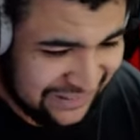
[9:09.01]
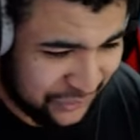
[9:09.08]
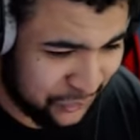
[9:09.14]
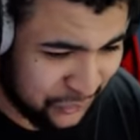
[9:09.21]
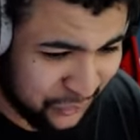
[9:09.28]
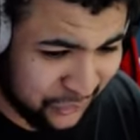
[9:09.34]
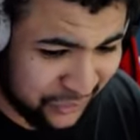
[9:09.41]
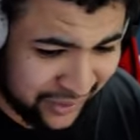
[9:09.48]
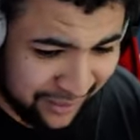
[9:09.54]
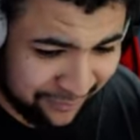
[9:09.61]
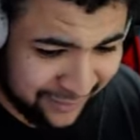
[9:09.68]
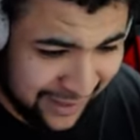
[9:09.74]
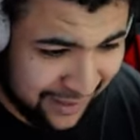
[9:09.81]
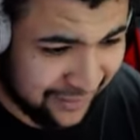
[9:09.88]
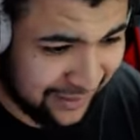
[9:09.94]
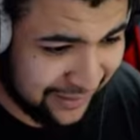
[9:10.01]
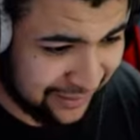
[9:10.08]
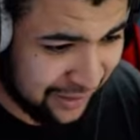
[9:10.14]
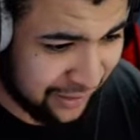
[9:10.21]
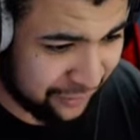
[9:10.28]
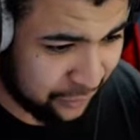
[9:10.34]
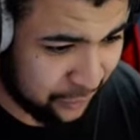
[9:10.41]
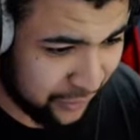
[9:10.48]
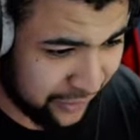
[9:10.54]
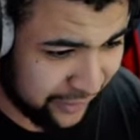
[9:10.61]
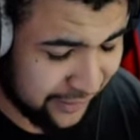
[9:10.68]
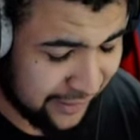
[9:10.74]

Oh, it comes down to this last one.